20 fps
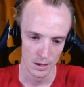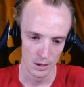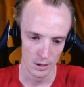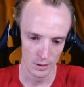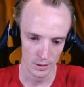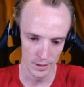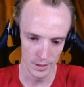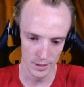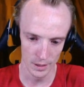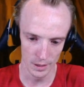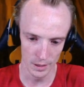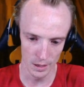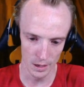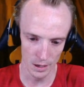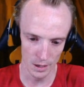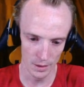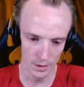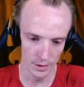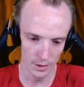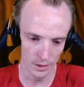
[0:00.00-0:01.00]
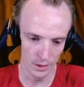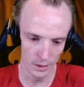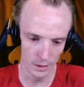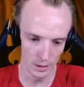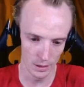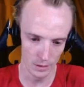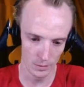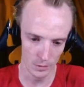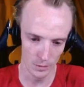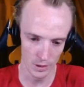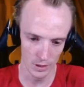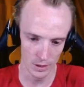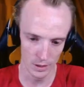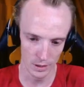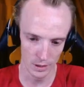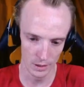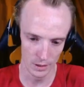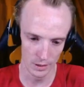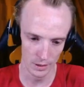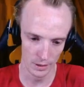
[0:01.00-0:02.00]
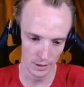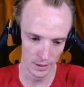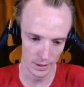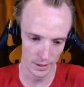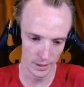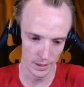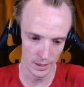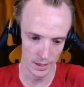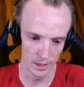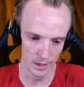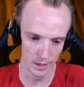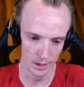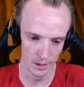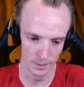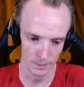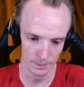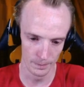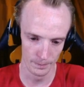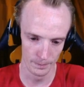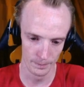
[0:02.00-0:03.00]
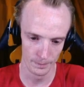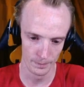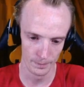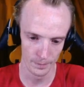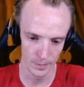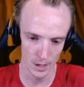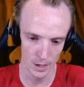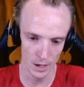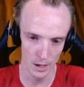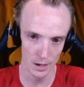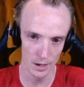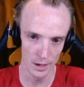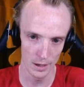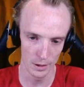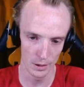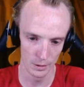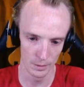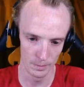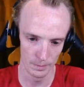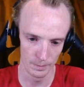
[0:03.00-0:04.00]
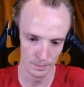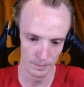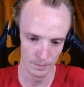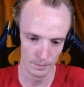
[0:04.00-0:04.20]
I think I'm just going to Lily here. Hang on.